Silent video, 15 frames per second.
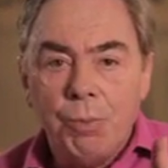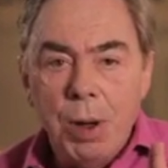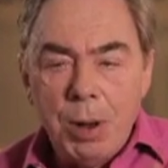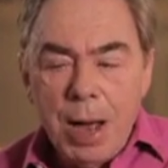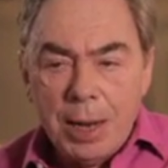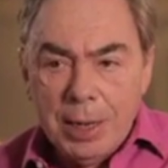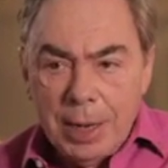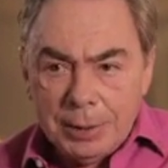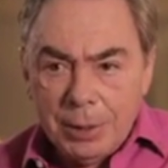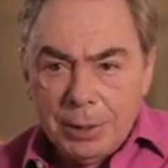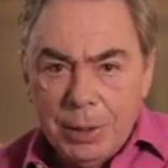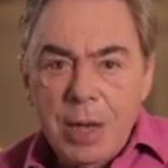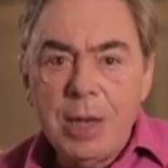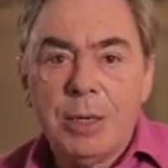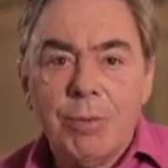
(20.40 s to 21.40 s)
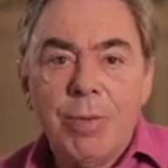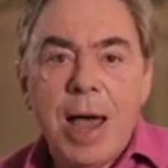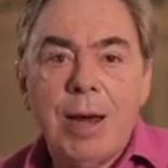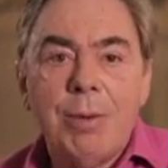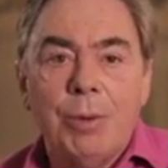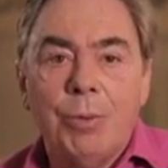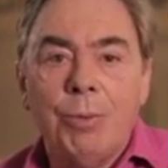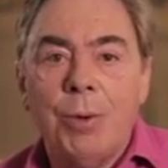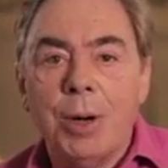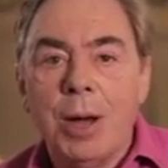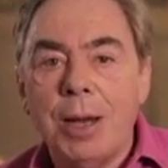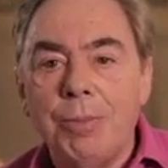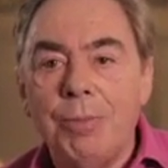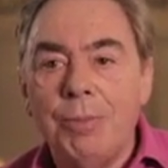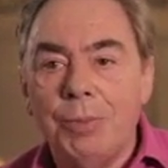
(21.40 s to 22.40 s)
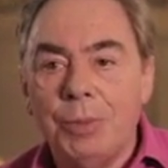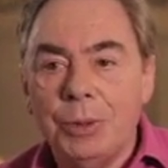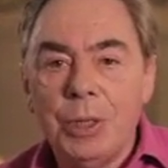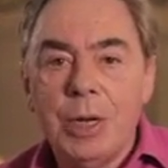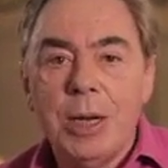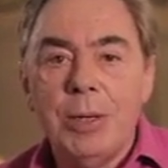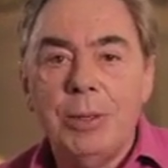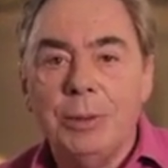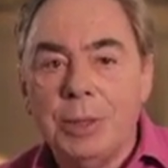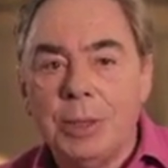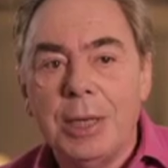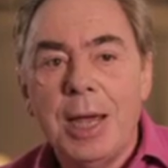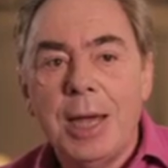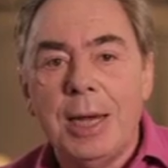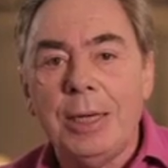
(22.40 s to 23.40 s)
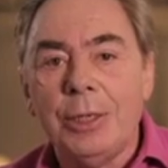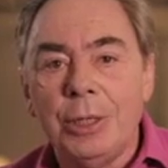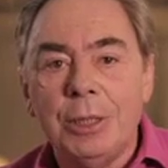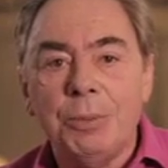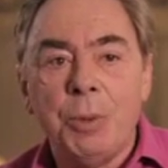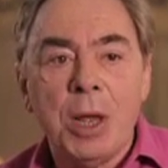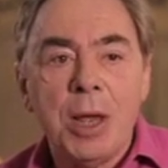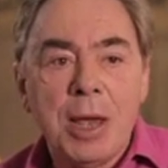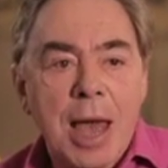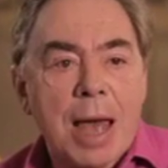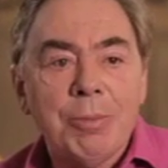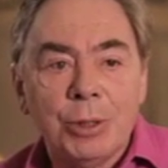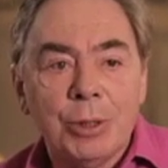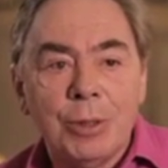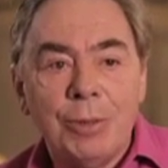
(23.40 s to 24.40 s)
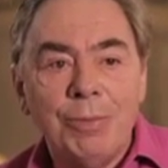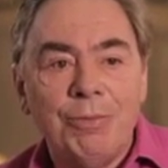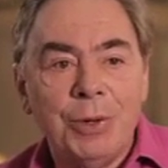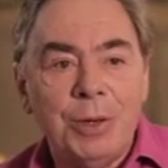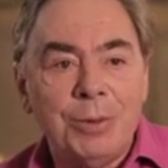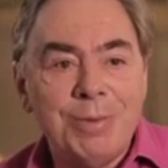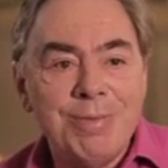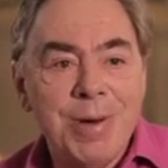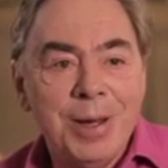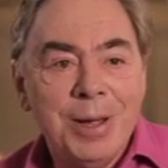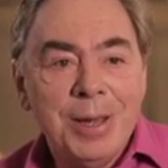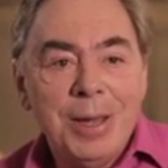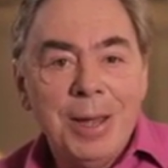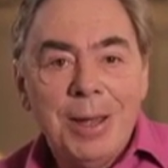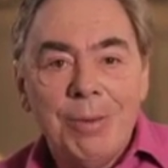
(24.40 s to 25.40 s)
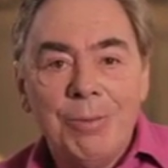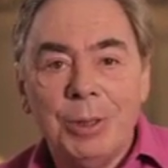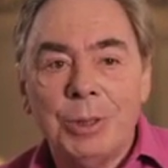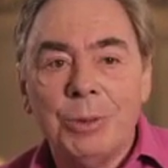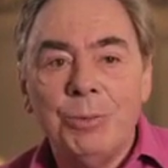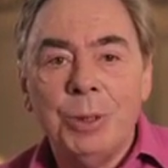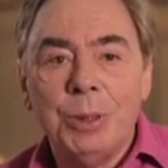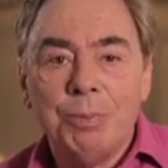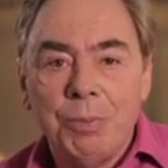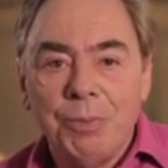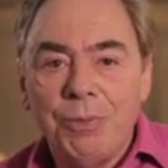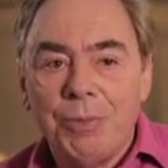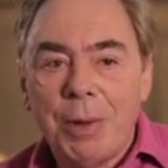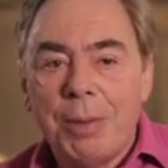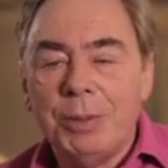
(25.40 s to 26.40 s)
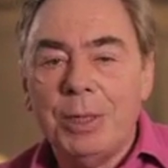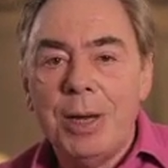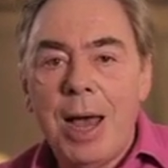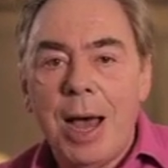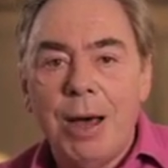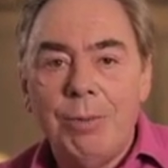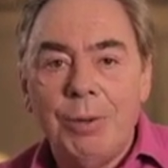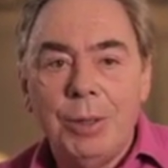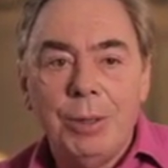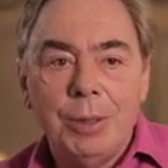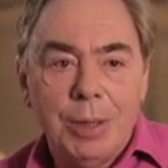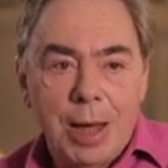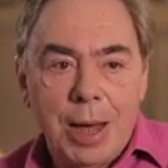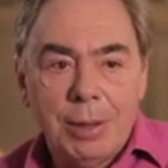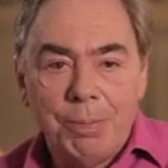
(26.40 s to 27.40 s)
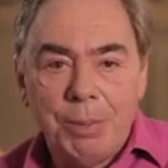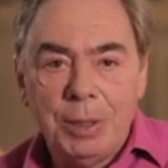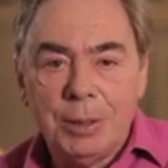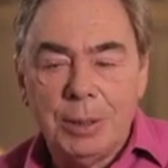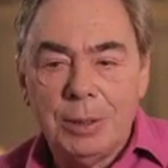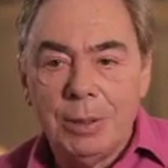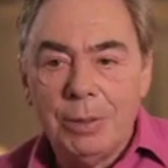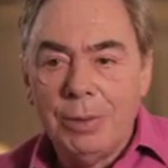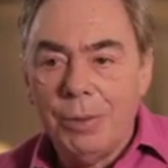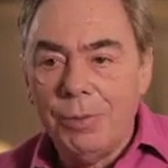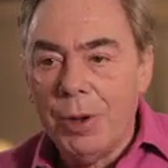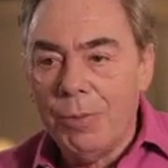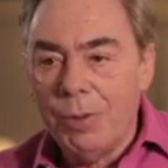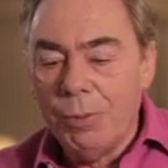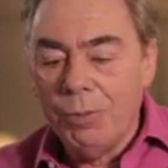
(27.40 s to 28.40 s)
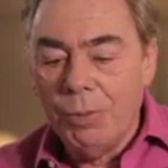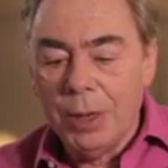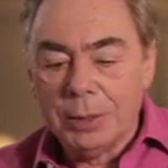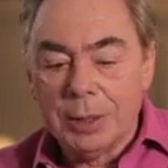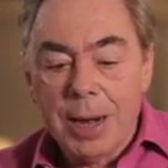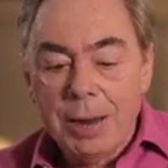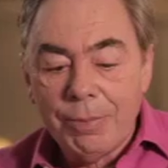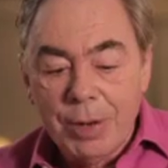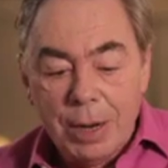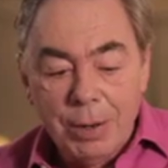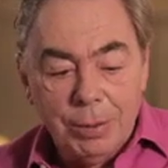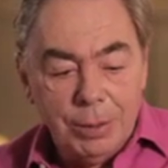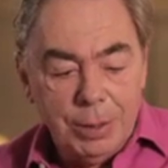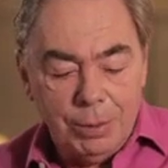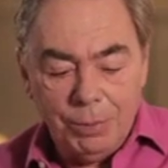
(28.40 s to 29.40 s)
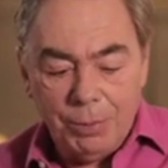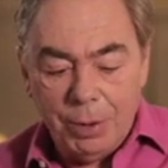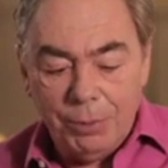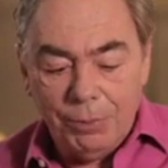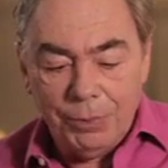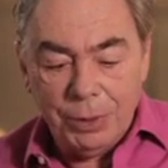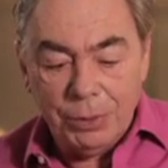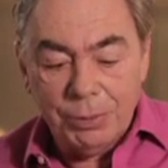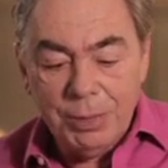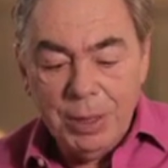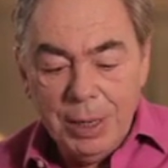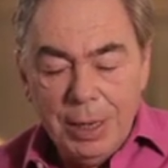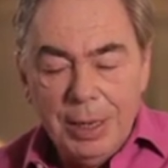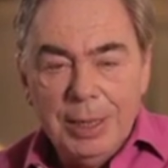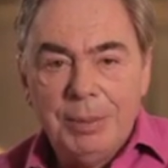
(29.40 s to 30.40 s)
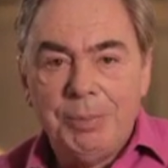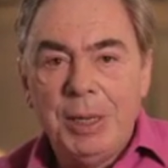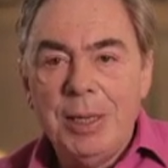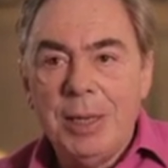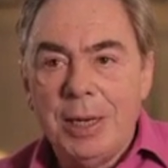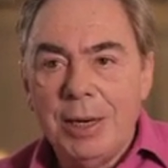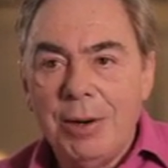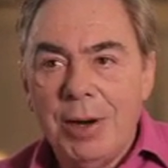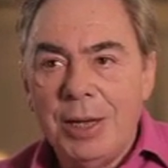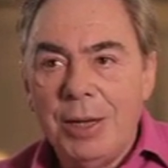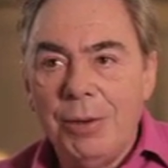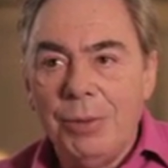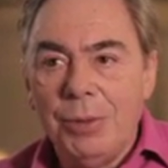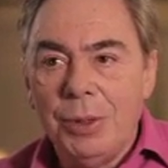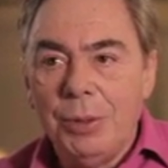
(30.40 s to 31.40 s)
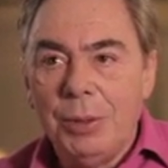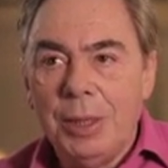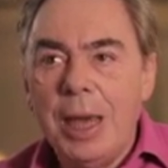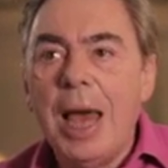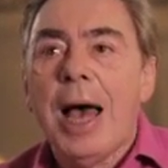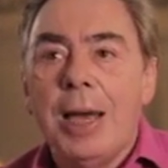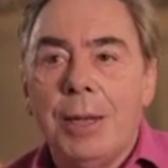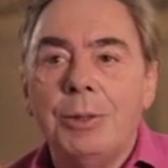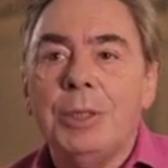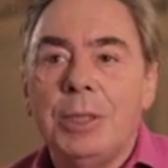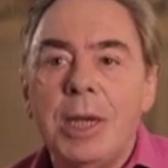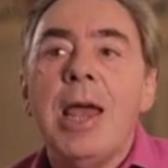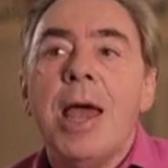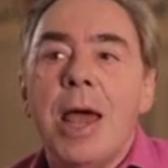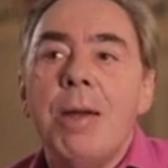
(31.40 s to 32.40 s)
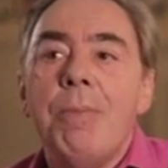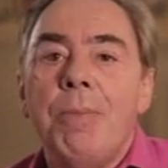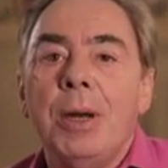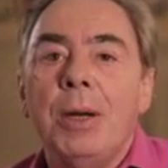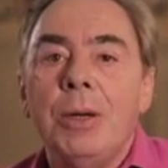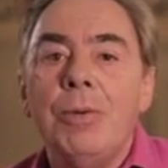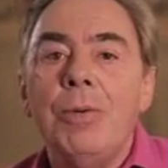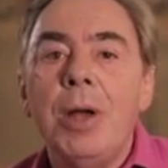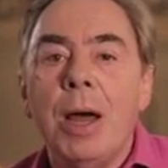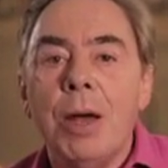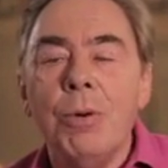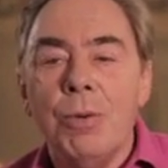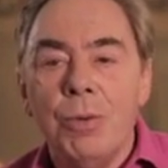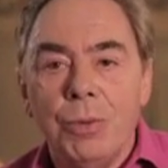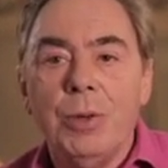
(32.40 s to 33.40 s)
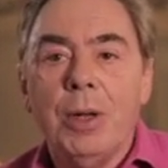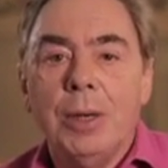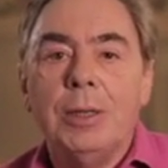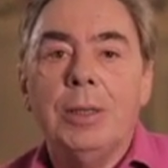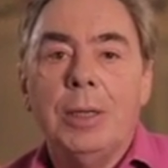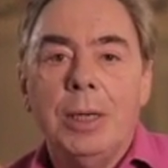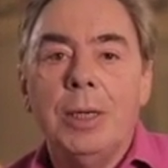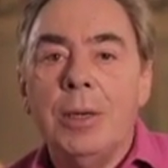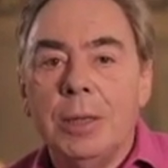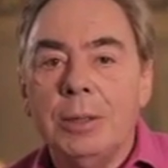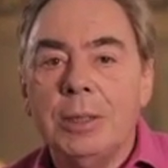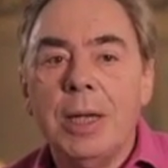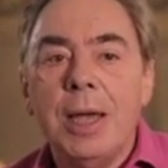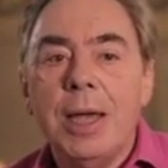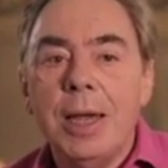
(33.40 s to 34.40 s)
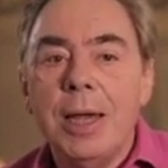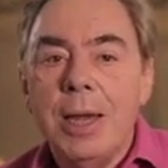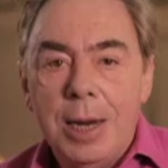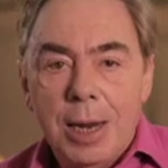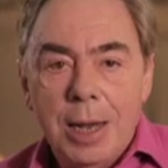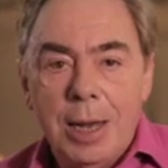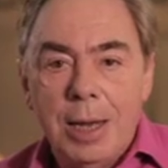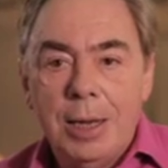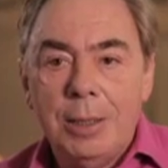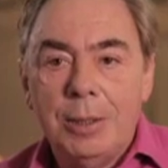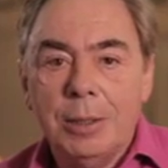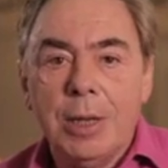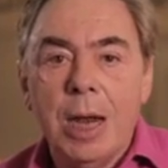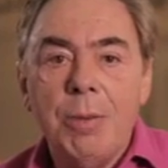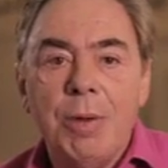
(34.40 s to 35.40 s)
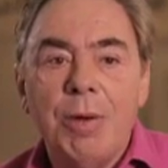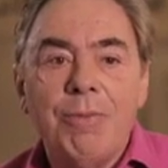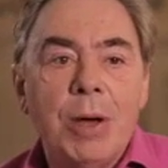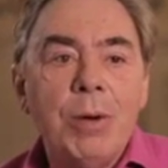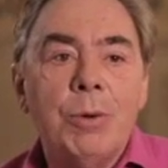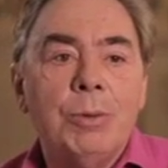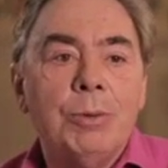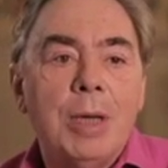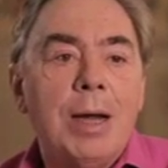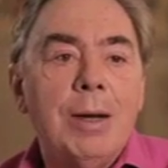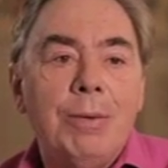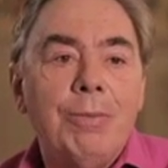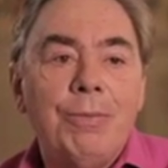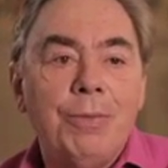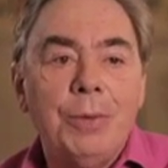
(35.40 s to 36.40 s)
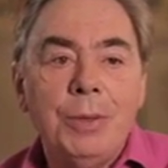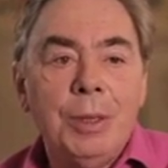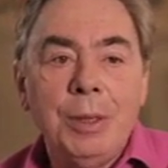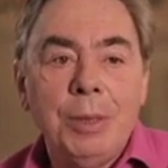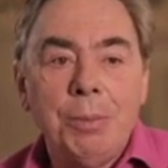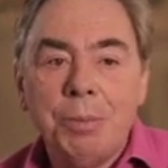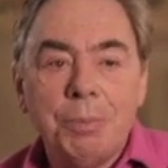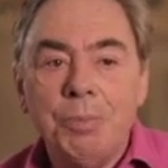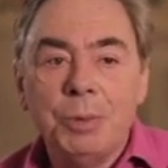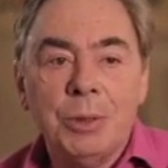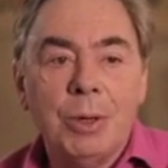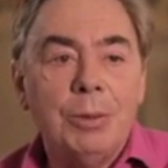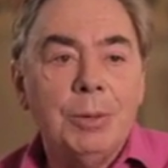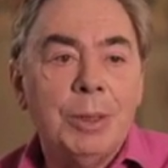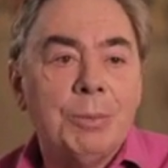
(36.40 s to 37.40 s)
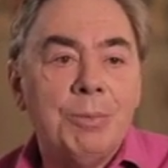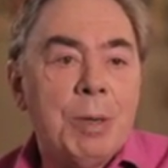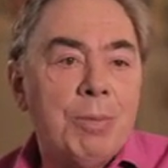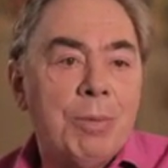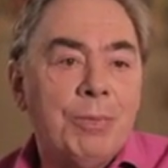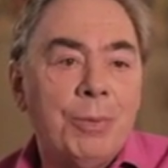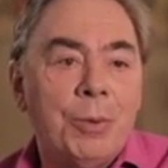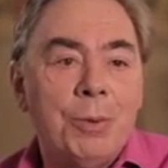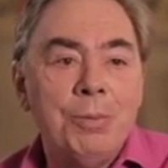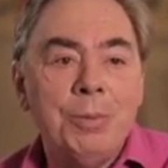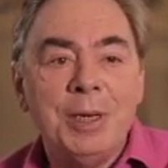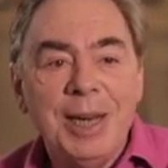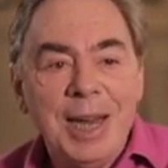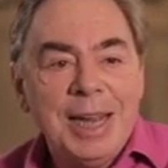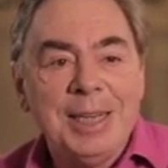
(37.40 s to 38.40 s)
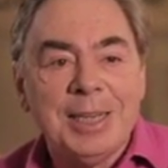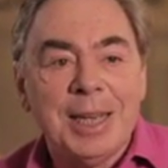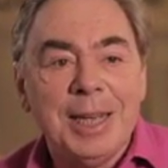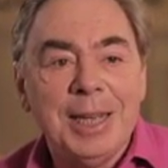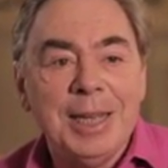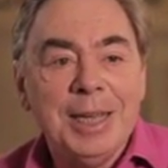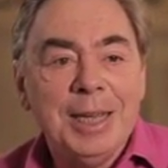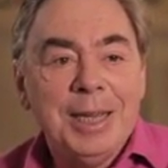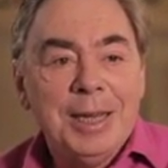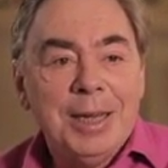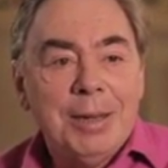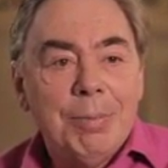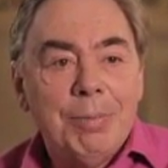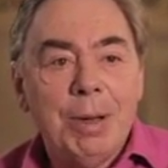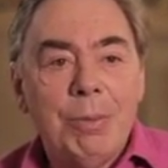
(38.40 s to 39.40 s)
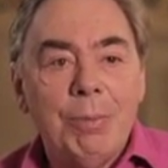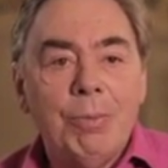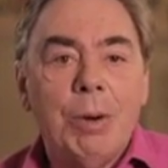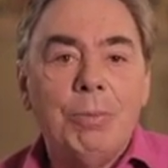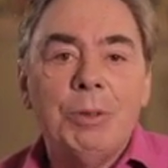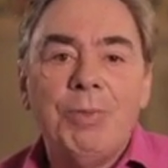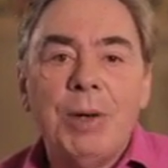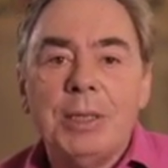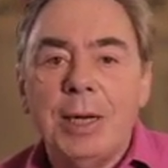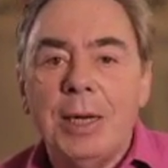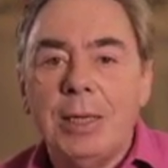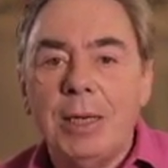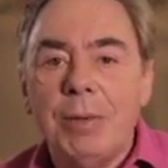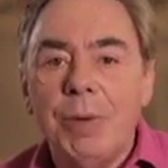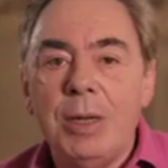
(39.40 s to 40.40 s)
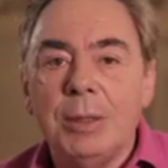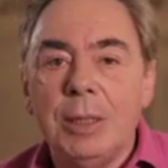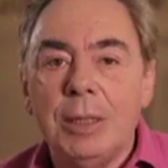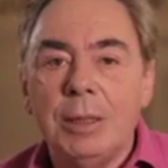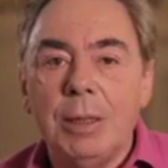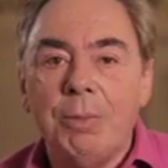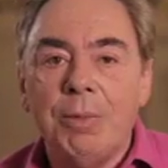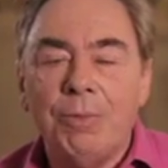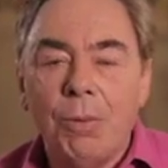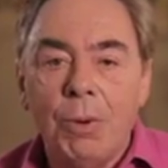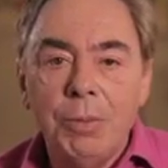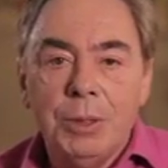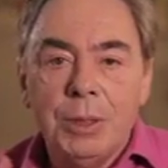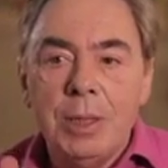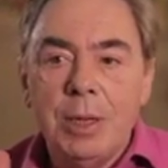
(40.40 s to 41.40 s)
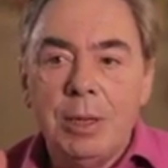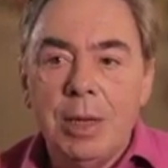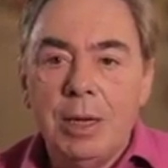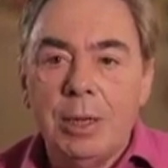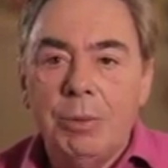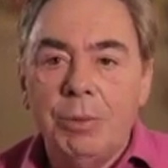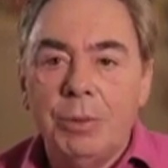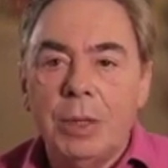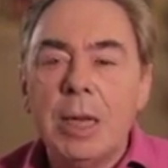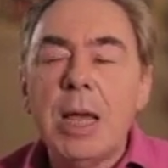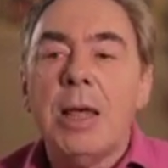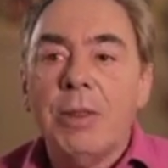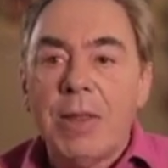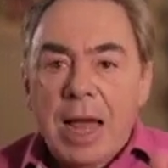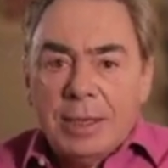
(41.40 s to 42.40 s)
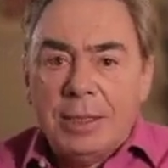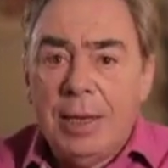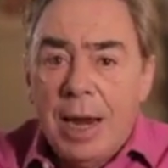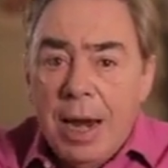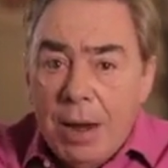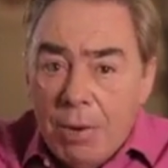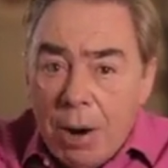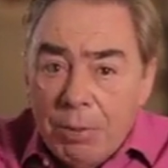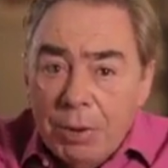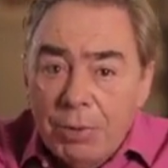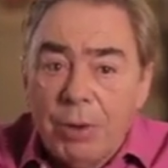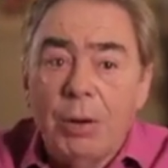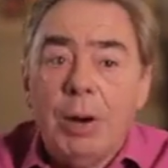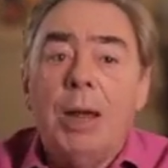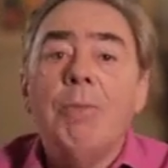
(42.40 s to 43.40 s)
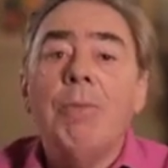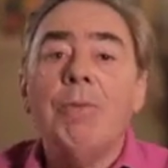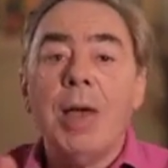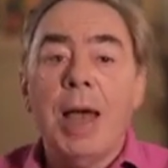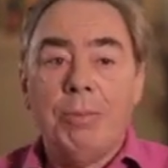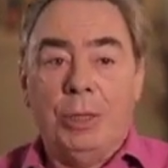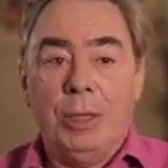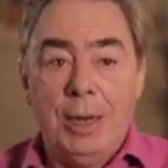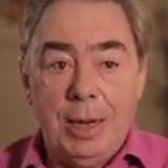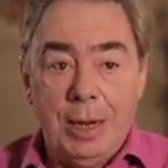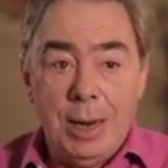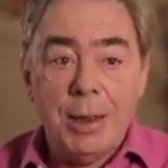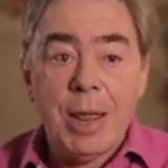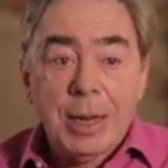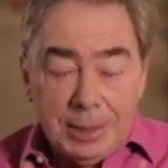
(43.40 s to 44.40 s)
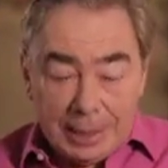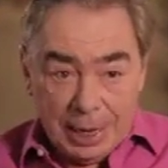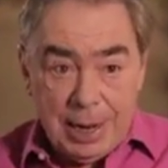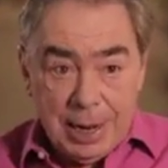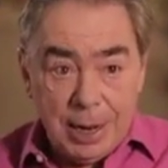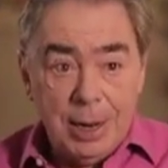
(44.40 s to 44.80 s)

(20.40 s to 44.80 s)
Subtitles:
as a theatre animal, what I'm seeing on stage is being captured on film. What's always up to now with the other pieces of works that I've done on film has been that, you know, you see it, but you know that, you know, say, there's going to be a vocal done of the song that's being performed later. But what was fascinating to me is the performance in the theatre. We say, that's it, right, we've got it, we've captured it, that's it.